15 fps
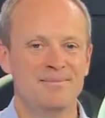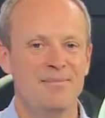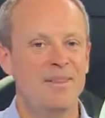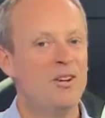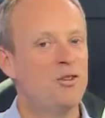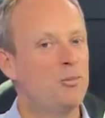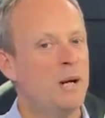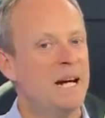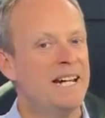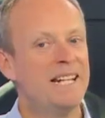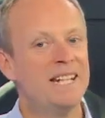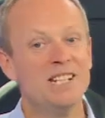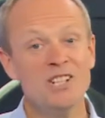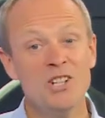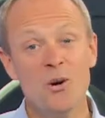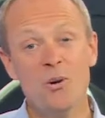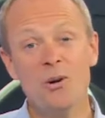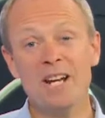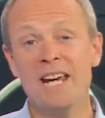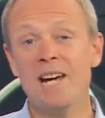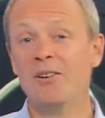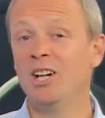This week,
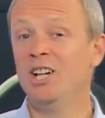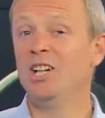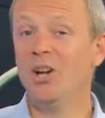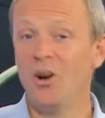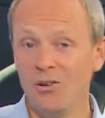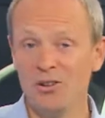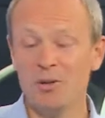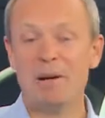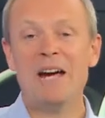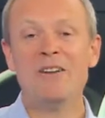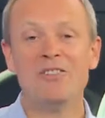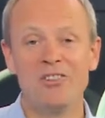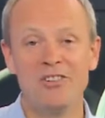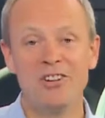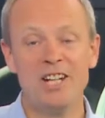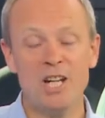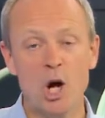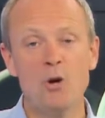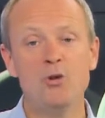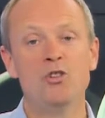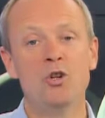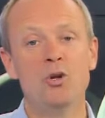you'll hear a lot about
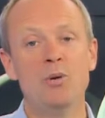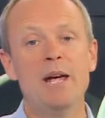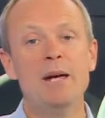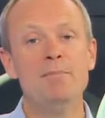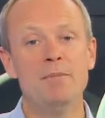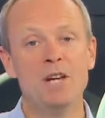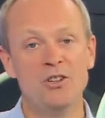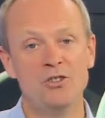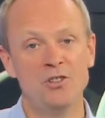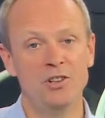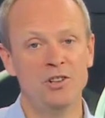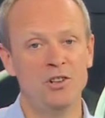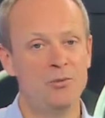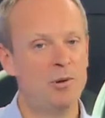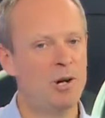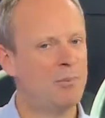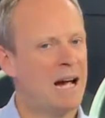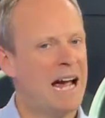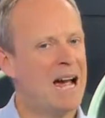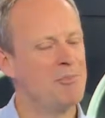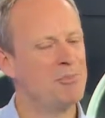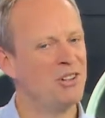CO2 emissions, but
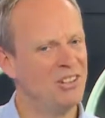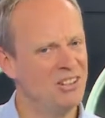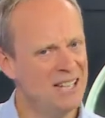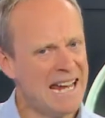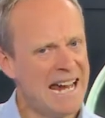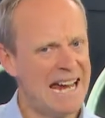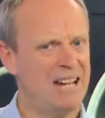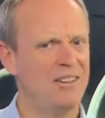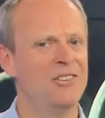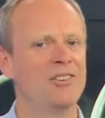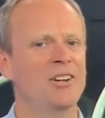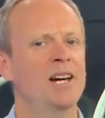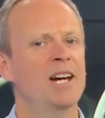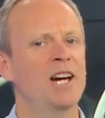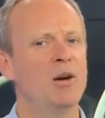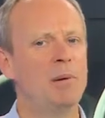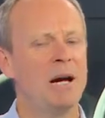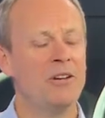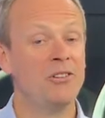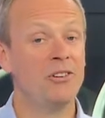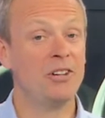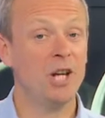perhaps less
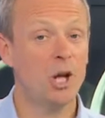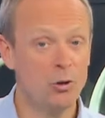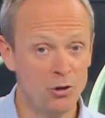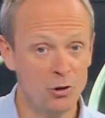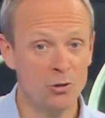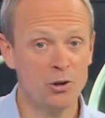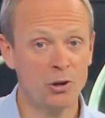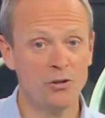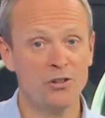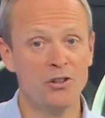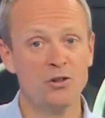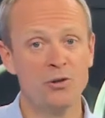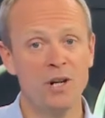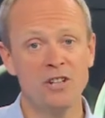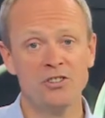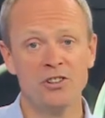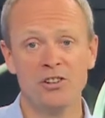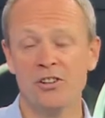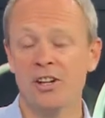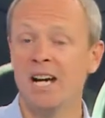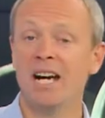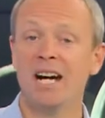about CO2
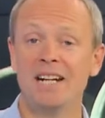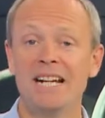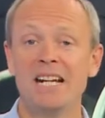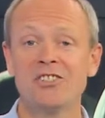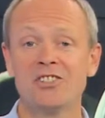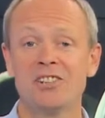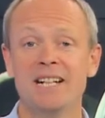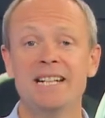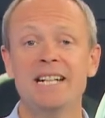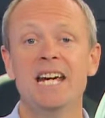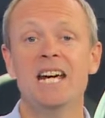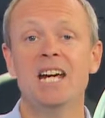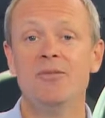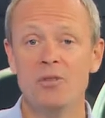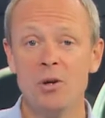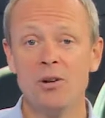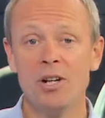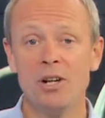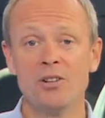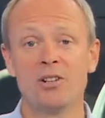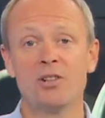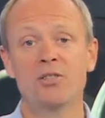concentrations. And actually, if you're
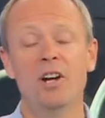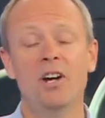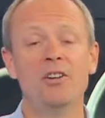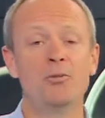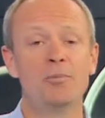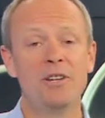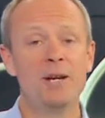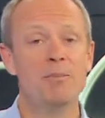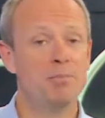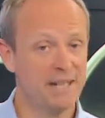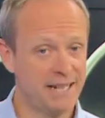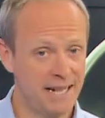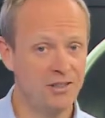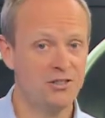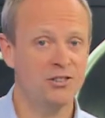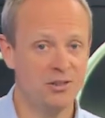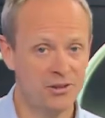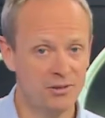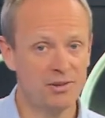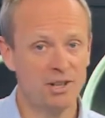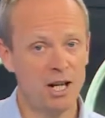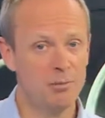going to grasp the implications
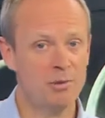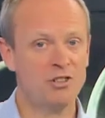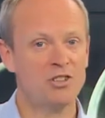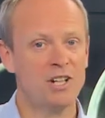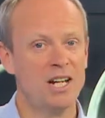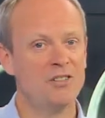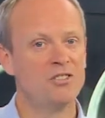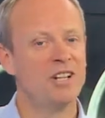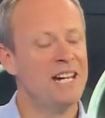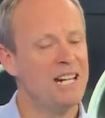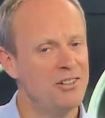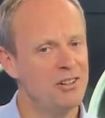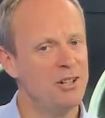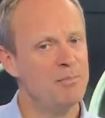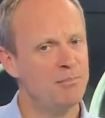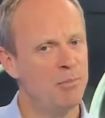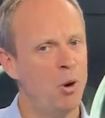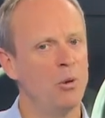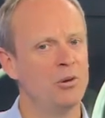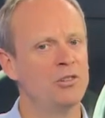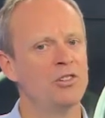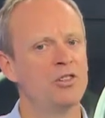of climate change, it's
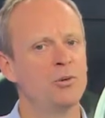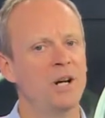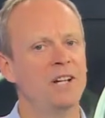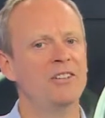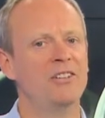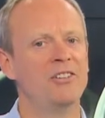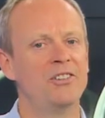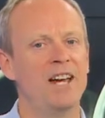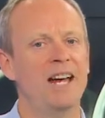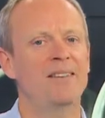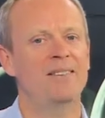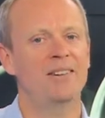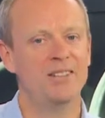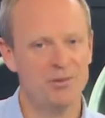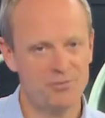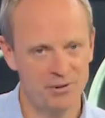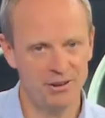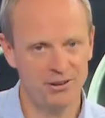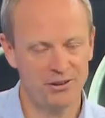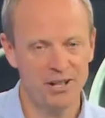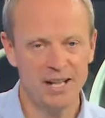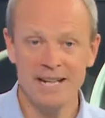important to understand the
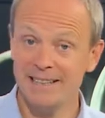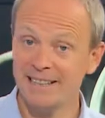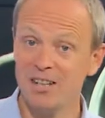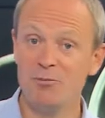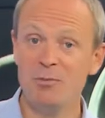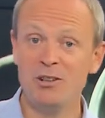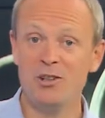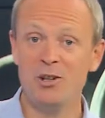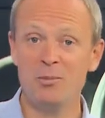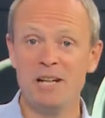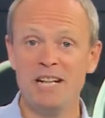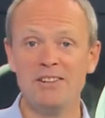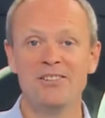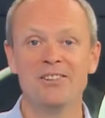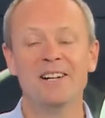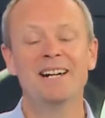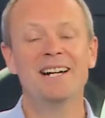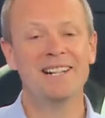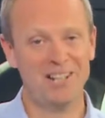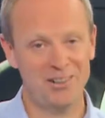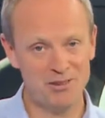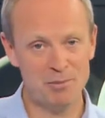difference. Give me two minutes,
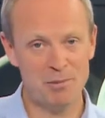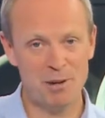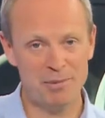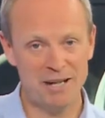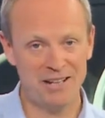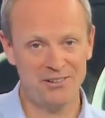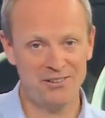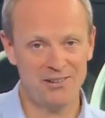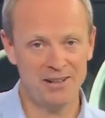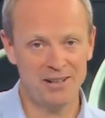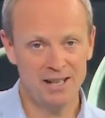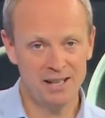and I'll do my best.